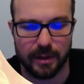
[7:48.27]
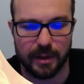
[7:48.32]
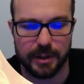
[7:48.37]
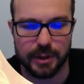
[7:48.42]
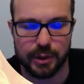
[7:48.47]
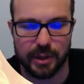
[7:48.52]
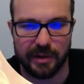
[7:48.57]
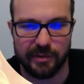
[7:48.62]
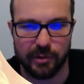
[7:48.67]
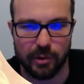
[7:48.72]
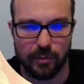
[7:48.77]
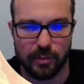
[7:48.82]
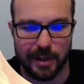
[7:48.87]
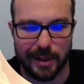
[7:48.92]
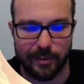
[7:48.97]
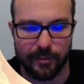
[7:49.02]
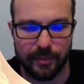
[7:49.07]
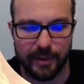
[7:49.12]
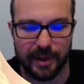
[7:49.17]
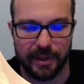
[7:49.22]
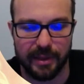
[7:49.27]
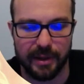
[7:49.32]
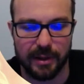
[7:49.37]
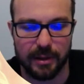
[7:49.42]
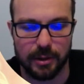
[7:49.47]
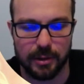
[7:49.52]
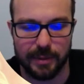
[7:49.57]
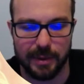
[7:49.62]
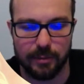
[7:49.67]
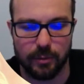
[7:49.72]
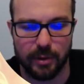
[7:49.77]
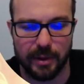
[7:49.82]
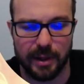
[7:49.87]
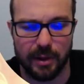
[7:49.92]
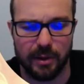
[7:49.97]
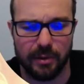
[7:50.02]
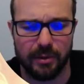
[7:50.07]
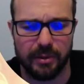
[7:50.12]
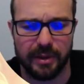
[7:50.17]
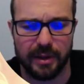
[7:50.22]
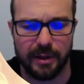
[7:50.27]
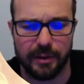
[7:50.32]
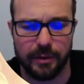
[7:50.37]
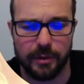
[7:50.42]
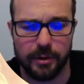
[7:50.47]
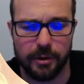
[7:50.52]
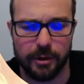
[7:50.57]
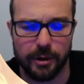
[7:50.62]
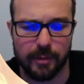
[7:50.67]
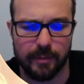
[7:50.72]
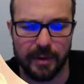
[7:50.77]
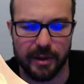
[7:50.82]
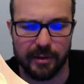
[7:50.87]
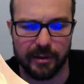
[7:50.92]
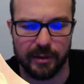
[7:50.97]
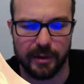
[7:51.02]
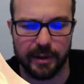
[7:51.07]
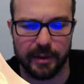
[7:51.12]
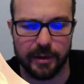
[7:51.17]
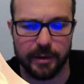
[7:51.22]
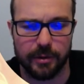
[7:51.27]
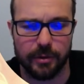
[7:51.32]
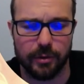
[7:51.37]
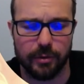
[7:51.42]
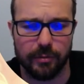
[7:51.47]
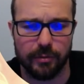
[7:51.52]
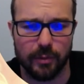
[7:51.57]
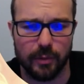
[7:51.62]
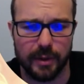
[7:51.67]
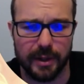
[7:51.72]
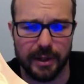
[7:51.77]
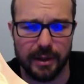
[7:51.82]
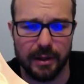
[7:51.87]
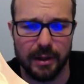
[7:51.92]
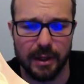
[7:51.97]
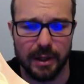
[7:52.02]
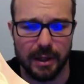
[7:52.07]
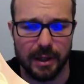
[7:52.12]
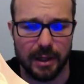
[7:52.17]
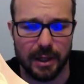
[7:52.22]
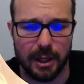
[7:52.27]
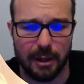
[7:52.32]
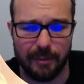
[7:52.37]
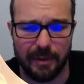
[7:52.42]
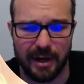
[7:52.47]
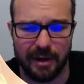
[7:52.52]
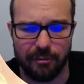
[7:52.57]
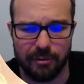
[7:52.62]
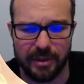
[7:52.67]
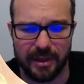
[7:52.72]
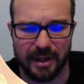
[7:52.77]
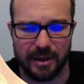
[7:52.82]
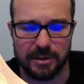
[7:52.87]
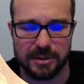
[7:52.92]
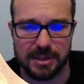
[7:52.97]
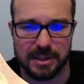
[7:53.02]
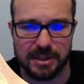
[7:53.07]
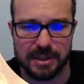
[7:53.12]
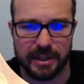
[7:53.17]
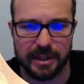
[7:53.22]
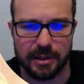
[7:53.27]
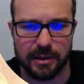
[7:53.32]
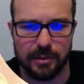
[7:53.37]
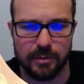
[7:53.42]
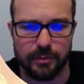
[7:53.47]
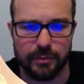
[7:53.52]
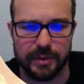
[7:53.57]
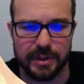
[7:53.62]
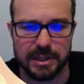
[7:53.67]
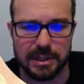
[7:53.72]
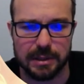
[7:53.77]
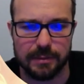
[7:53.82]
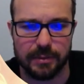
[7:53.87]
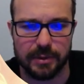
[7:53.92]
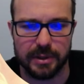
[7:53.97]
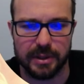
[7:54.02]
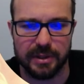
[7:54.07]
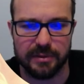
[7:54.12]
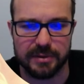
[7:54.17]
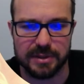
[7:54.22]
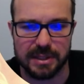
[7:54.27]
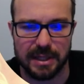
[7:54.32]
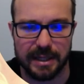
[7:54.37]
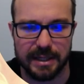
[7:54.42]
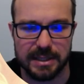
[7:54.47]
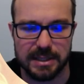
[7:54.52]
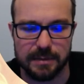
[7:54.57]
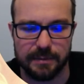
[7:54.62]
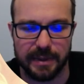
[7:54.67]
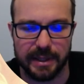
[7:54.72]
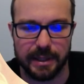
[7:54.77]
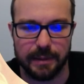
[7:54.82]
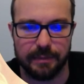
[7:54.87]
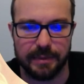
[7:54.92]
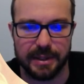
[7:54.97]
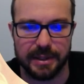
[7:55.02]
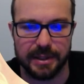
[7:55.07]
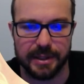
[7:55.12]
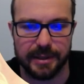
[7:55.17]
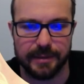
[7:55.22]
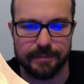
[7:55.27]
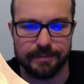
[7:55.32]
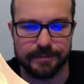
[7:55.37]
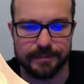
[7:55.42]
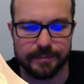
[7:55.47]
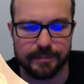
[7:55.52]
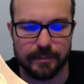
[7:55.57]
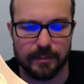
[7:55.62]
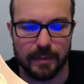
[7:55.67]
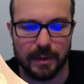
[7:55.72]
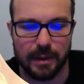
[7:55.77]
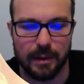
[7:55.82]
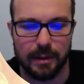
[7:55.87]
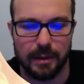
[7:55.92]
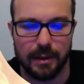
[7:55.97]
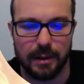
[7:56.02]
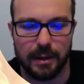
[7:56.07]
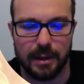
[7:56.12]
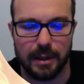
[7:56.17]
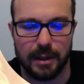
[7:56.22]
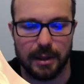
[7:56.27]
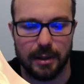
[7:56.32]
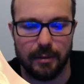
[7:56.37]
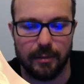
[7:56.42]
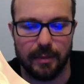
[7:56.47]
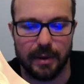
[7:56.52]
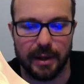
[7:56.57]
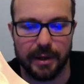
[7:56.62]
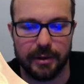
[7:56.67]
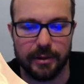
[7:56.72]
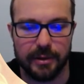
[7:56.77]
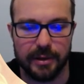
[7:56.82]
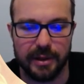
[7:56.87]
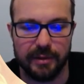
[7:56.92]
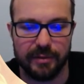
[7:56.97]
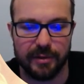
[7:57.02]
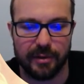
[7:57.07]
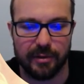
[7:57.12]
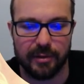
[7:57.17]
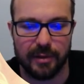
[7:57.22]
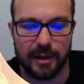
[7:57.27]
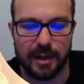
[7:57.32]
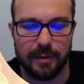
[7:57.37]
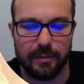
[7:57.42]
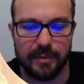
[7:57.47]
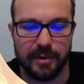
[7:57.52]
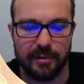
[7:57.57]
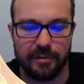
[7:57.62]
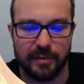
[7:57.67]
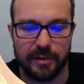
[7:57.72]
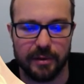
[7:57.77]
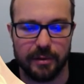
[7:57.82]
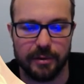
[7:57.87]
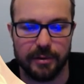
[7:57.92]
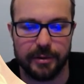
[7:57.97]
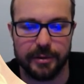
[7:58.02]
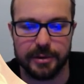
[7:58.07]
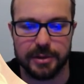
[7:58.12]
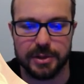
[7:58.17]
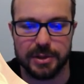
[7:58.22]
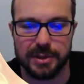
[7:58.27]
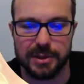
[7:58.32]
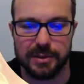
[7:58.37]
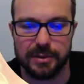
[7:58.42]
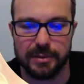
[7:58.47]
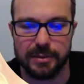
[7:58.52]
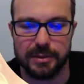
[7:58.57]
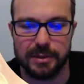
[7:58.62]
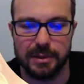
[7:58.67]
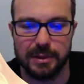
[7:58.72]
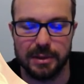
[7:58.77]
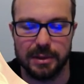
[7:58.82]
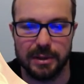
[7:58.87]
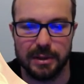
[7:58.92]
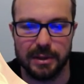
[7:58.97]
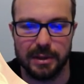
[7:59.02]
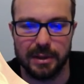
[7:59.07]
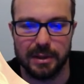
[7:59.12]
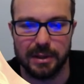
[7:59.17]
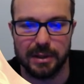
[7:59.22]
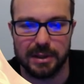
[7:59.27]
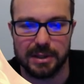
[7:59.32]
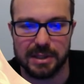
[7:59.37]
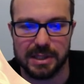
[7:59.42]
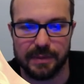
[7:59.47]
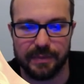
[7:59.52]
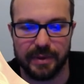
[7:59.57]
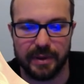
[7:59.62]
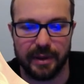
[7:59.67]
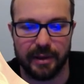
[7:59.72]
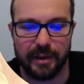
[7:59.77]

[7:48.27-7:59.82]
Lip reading: off, no problem, but I think a little bit more health on the Hook makes it likely to 2-for-1, and everything else is, like, a reasonable enough size, in my opinion. I could give a slot buff here to something like